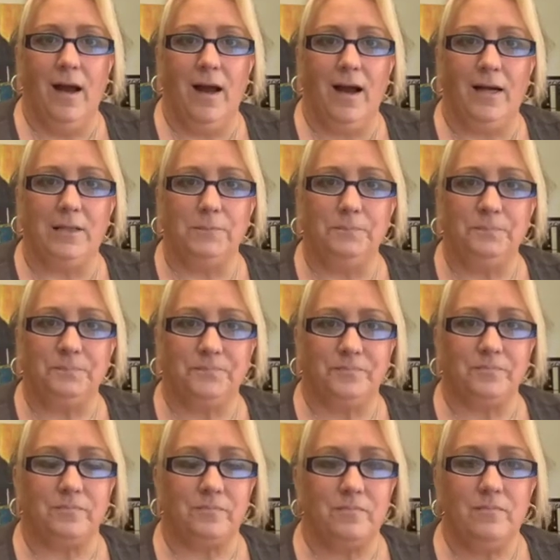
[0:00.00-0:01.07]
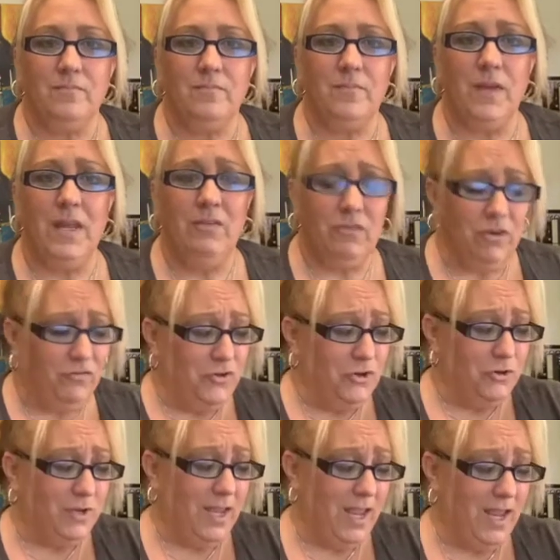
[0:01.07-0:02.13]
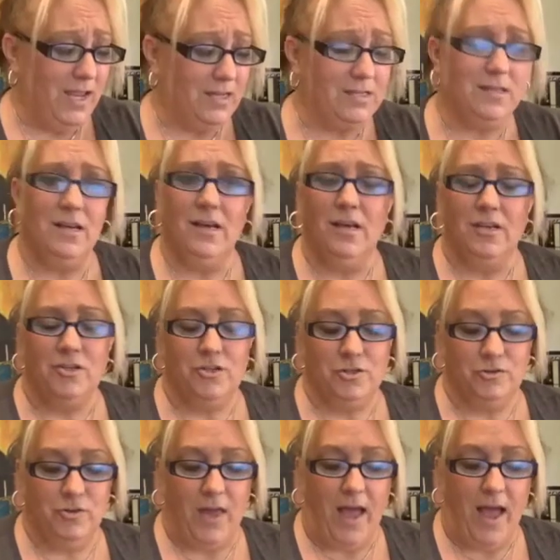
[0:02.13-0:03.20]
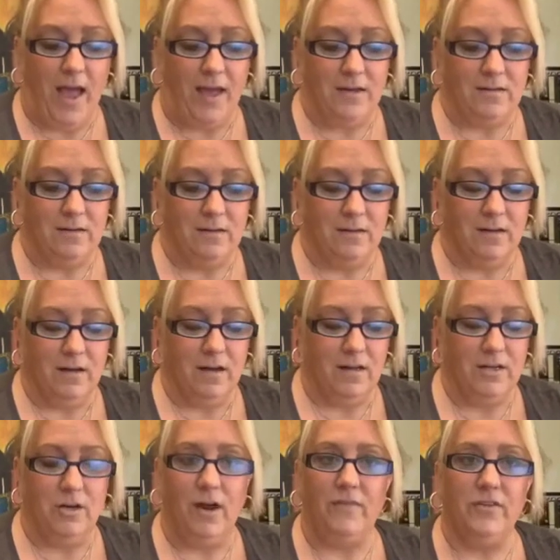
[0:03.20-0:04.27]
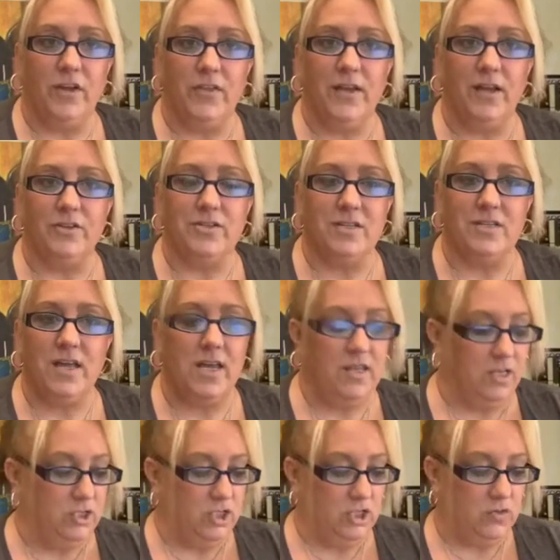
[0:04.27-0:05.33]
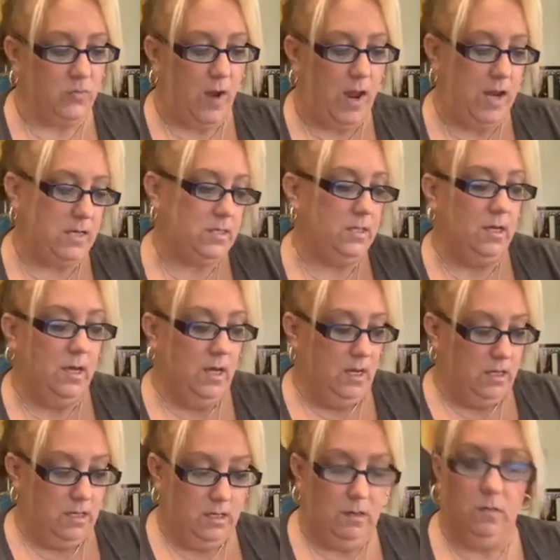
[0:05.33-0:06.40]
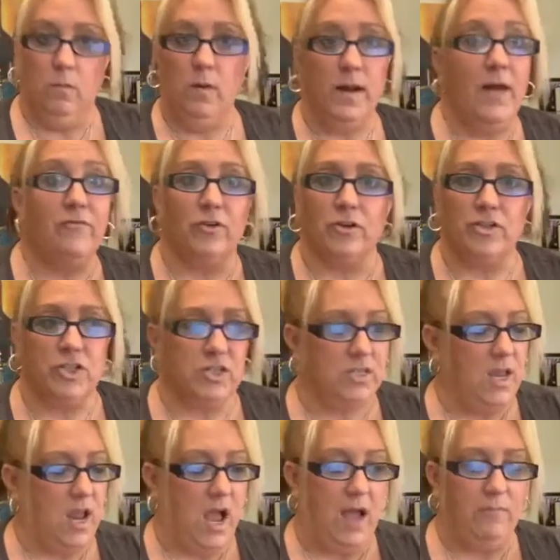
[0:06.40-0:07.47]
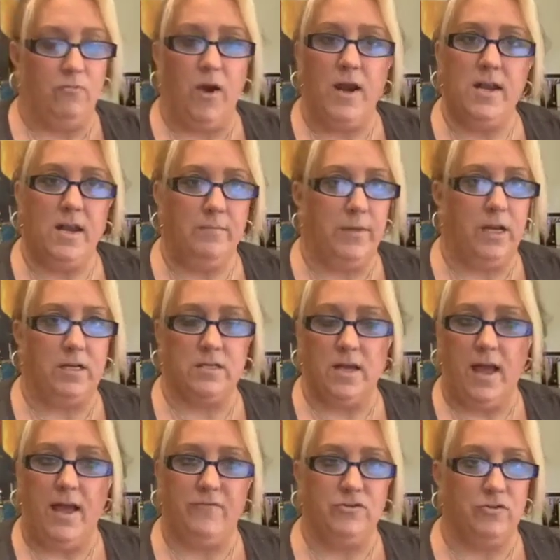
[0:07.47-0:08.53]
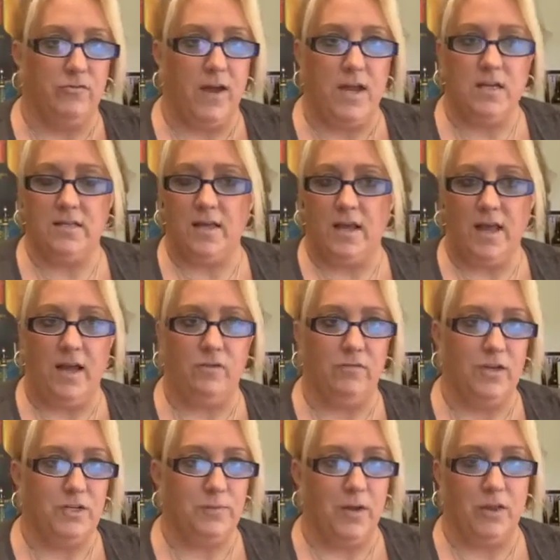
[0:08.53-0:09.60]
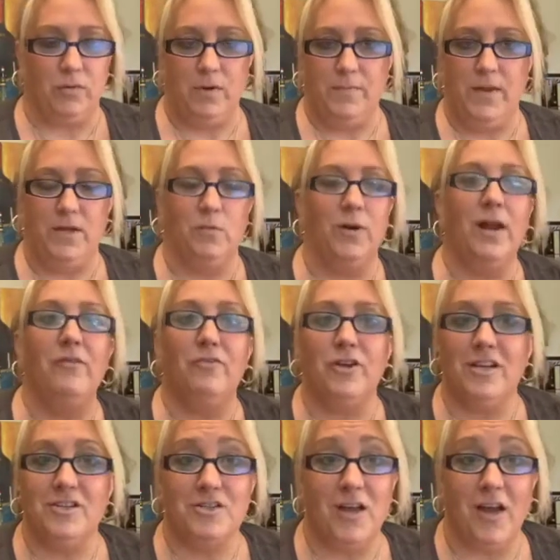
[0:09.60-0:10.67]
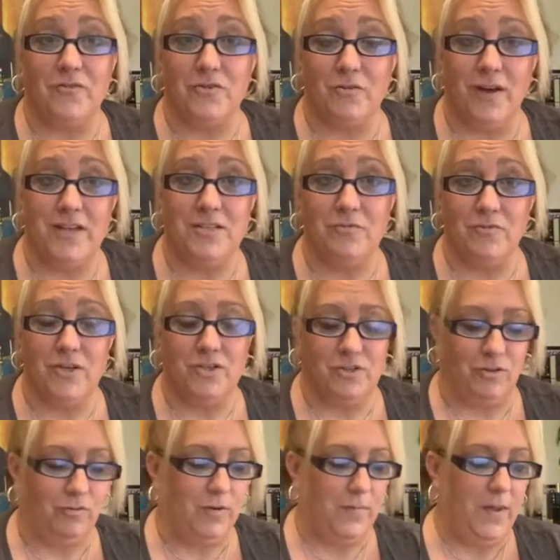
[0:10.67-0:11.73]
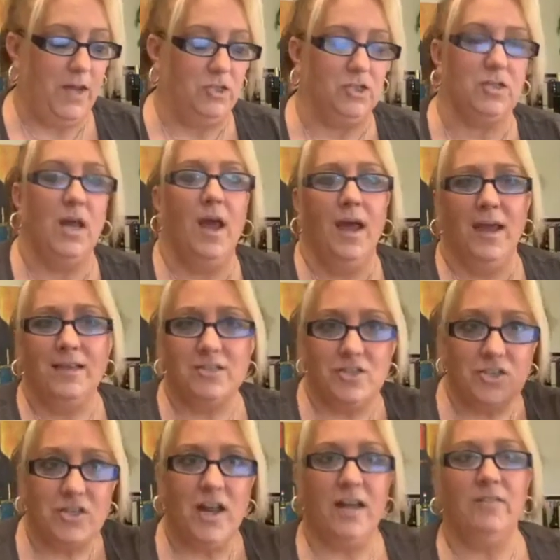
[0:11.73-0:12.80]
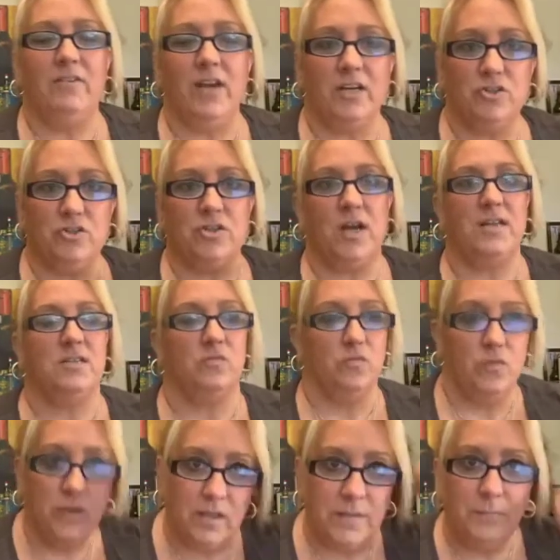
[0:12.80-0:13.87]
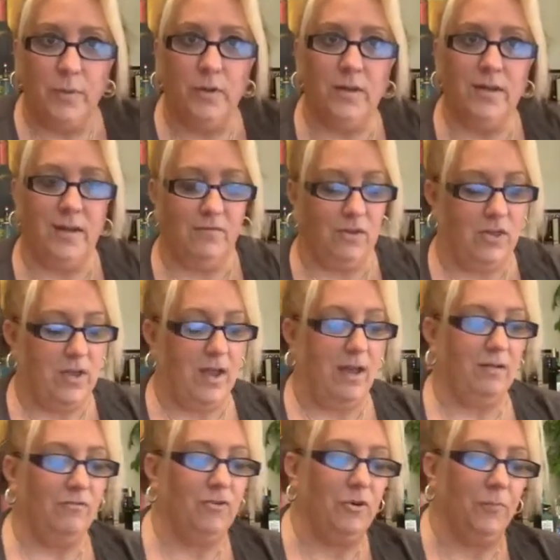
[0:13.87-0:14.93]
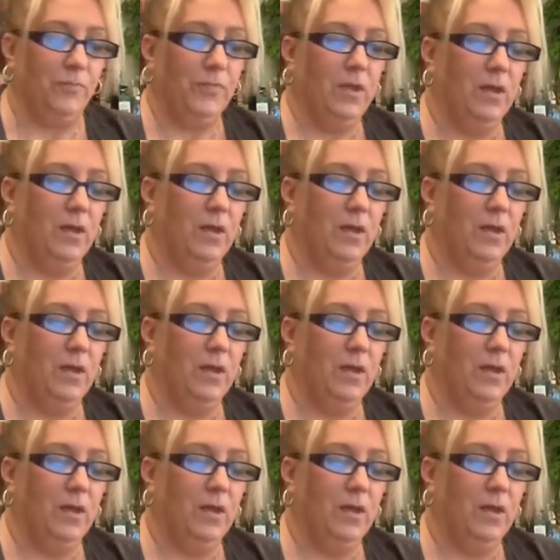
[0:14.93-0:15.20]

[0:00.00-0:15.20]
even if you can't do that, have nothing else to say, then just write, whatever. Just say, I'm writing because I have to write because I got to reach my 3 pages. Whatever it is you have to write to reach your 3 pages. It's just kind of an exercise in really pulling everything out of you.